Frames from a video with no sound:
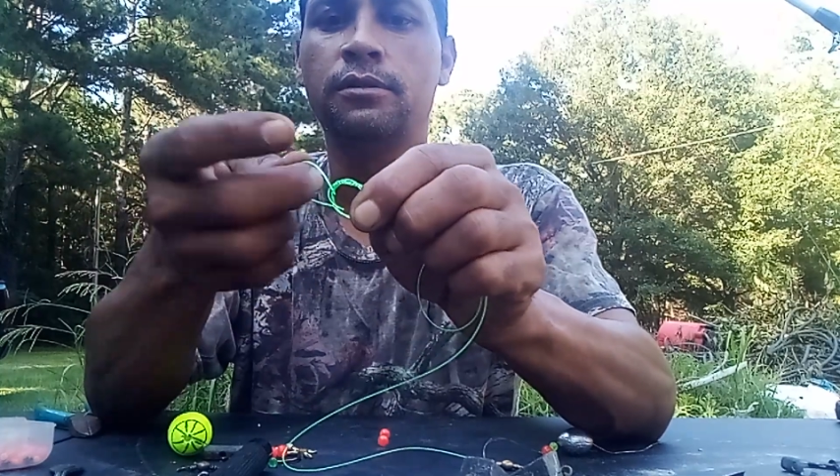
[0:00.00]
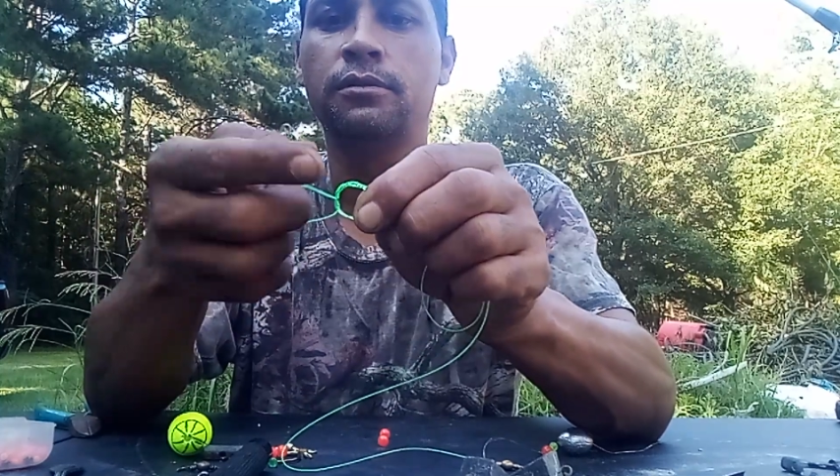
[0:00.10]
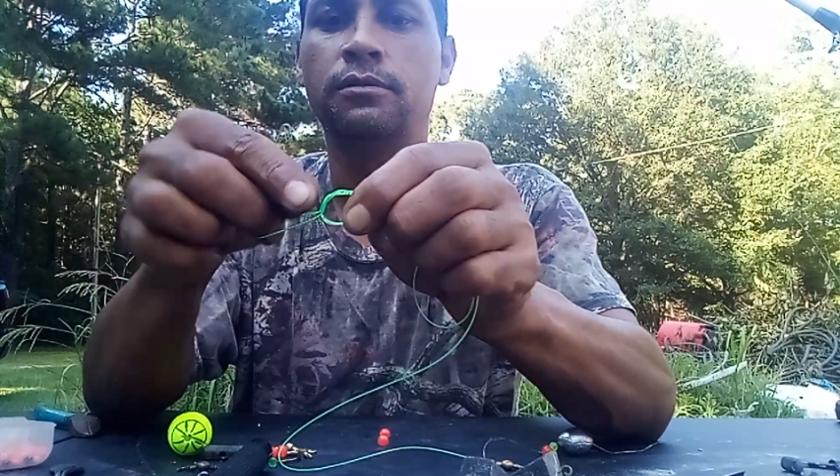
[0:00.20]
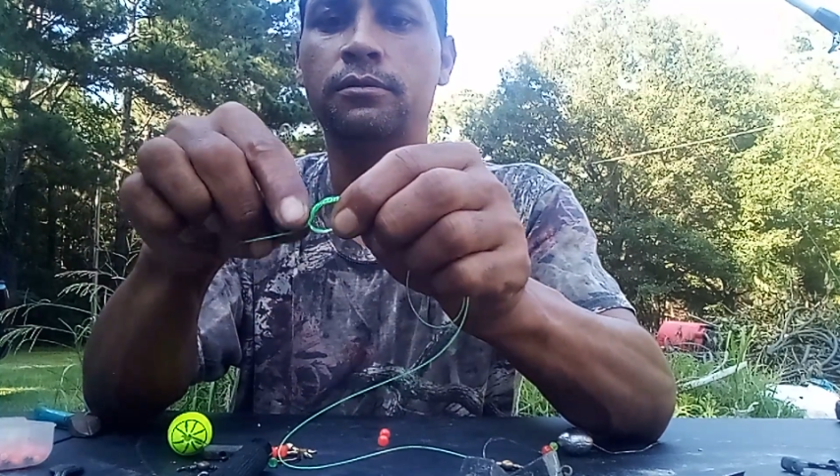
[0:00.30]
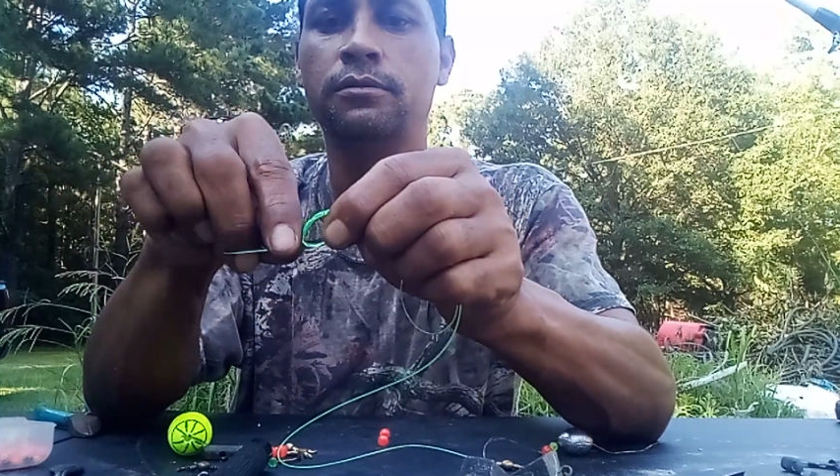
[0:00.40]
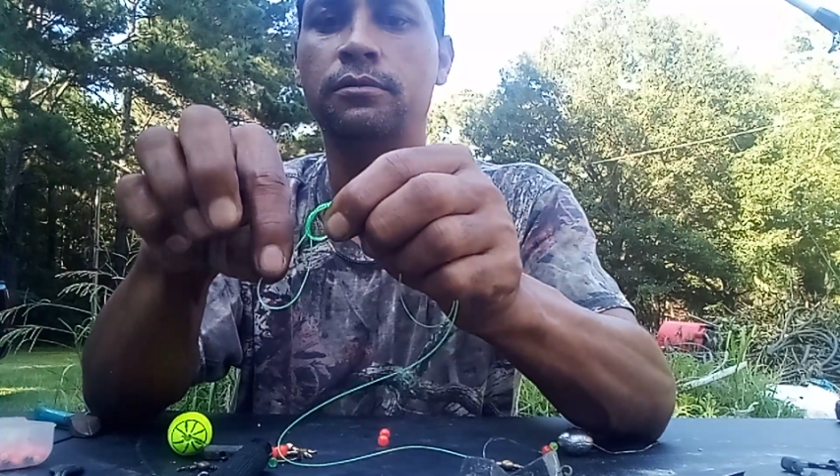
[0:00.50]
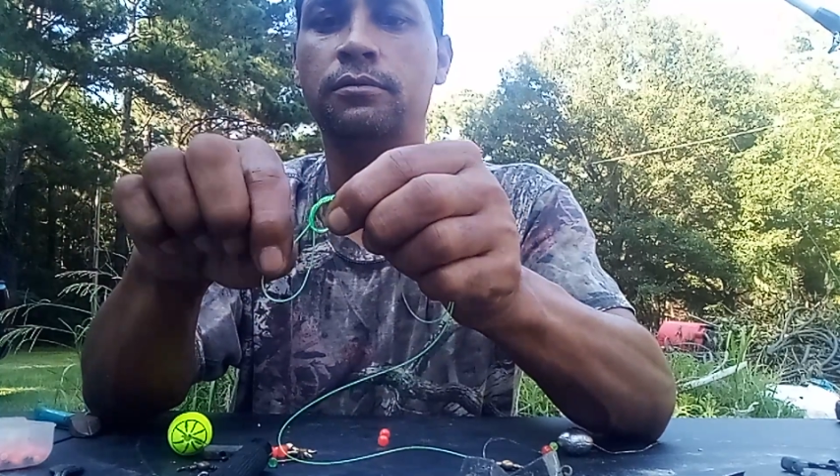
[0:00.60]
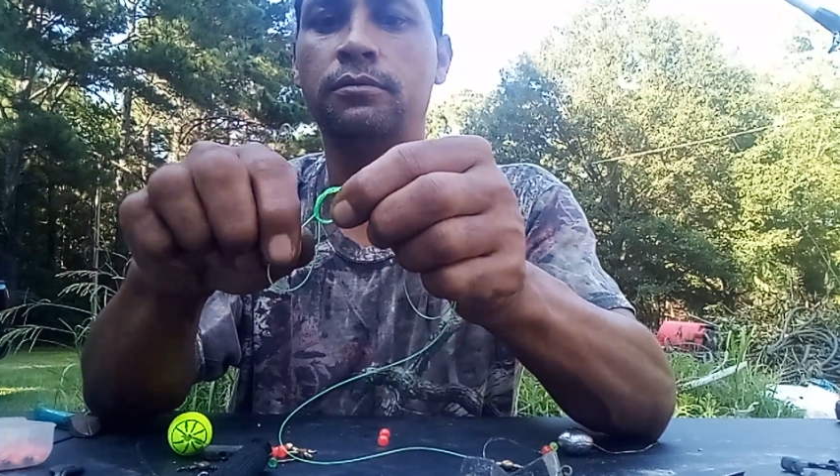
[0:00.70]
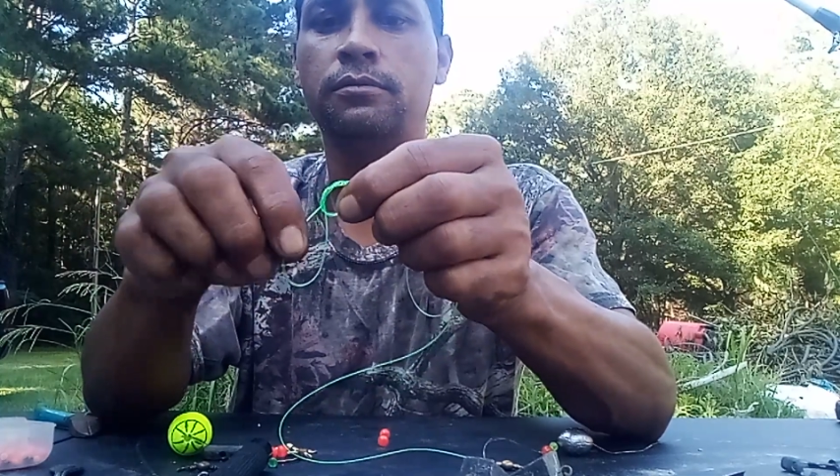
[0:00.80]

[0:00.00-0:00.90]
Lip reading: 2,